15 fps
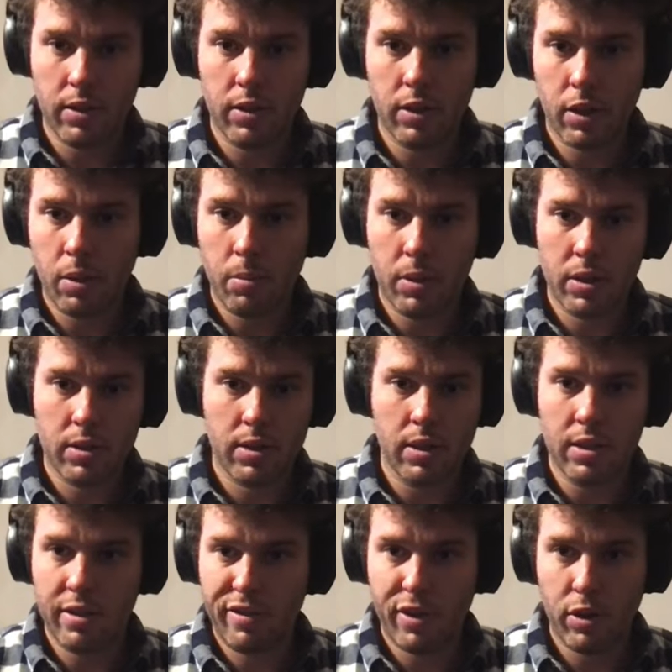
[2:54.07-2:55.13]
the comments in
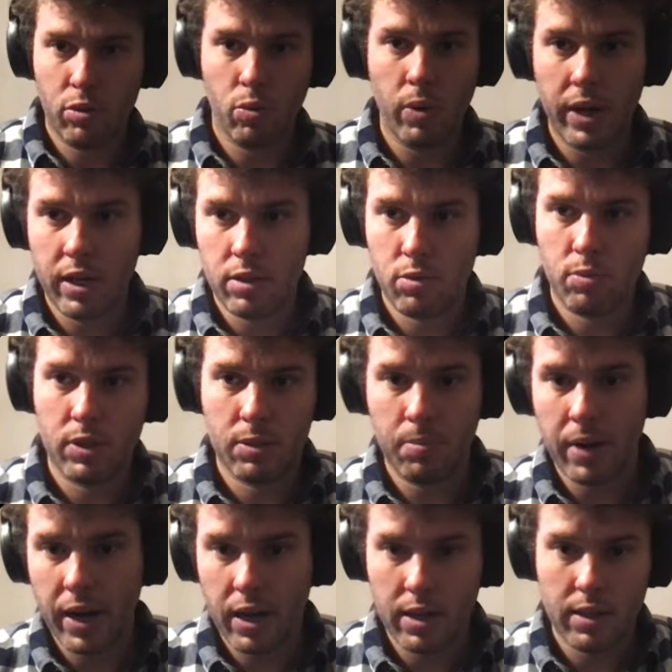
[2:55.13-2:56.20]
different ways with
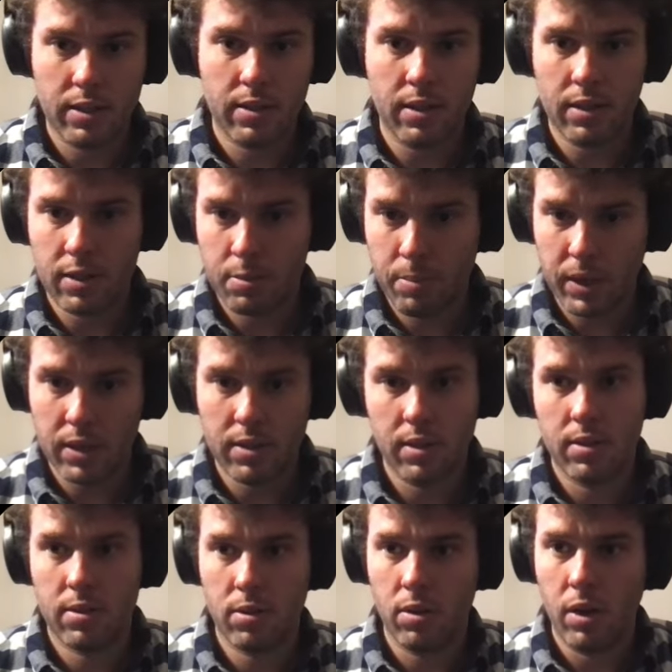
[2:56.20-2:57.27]
smileys and spaces.
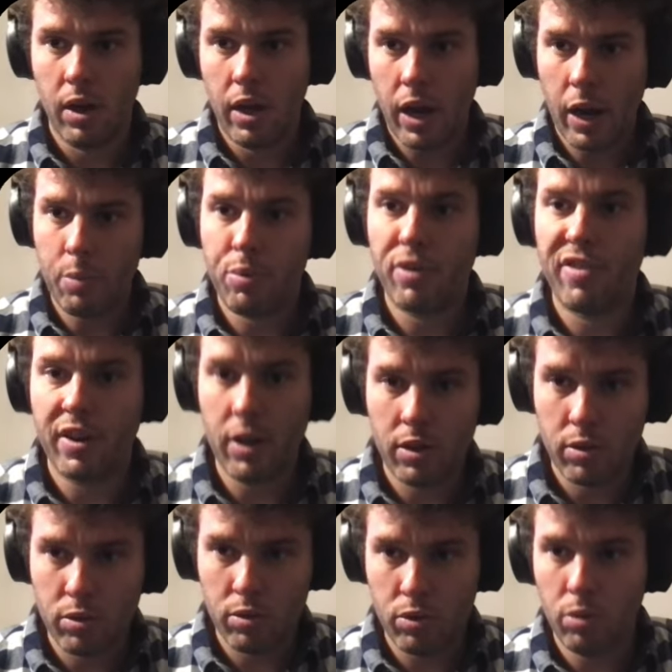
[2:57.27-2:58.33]
So I prefer not
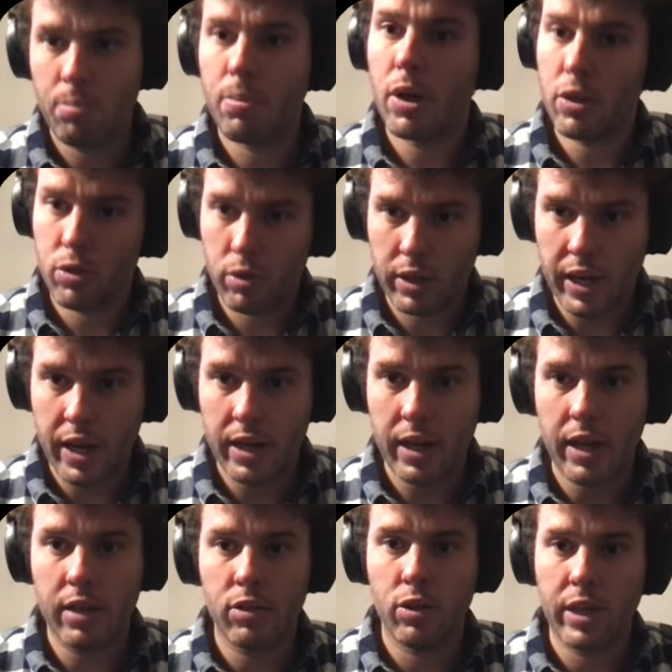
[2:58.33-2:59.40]
to do, but you can,
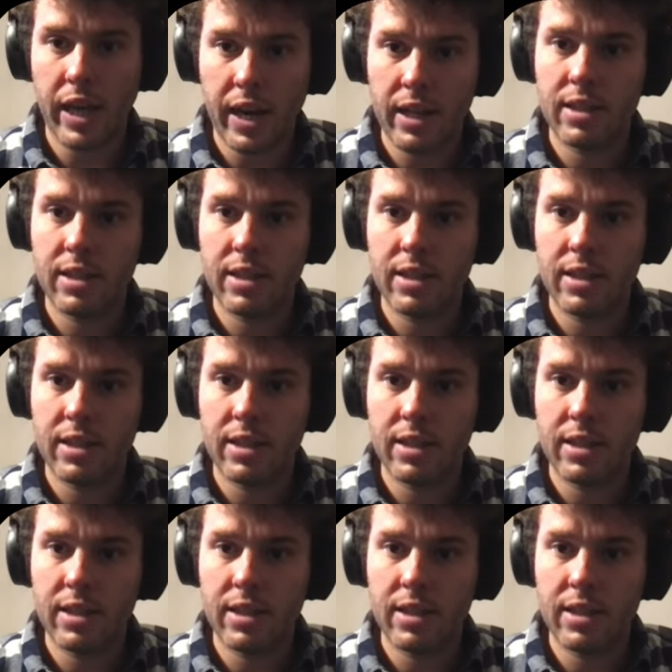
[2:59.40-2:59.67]
and you can add